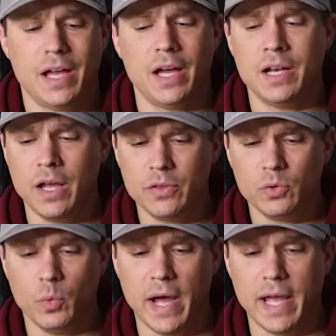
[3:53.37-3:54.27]

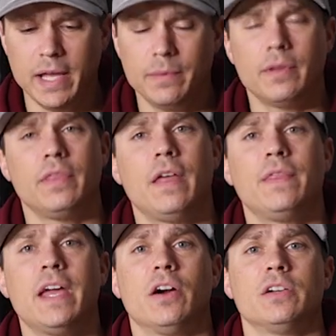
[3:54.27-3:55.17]
Another way
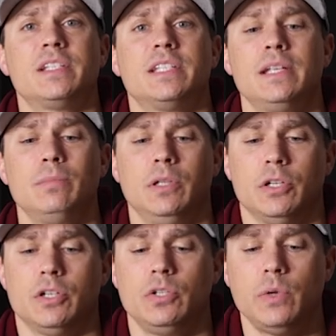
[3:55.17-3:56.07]
that they are
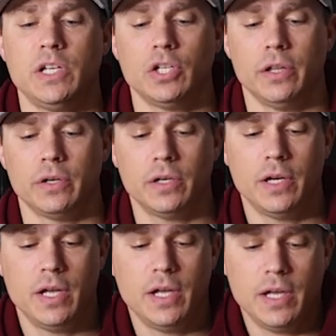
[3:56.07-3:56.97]
similar to each
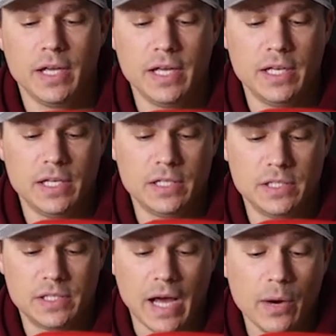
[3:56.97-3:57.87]
other
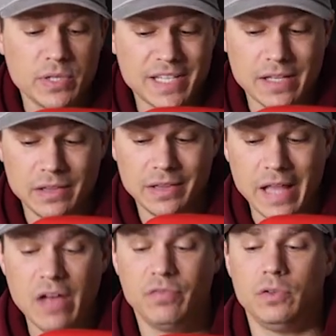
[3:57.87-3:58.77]
is, I would say,
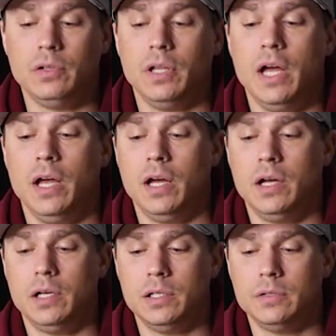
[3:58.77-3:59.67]
level
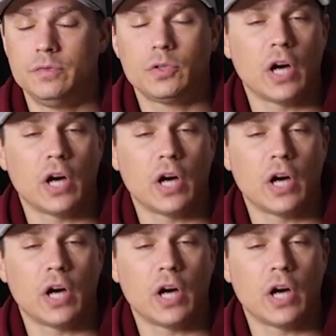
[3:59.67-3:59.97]
of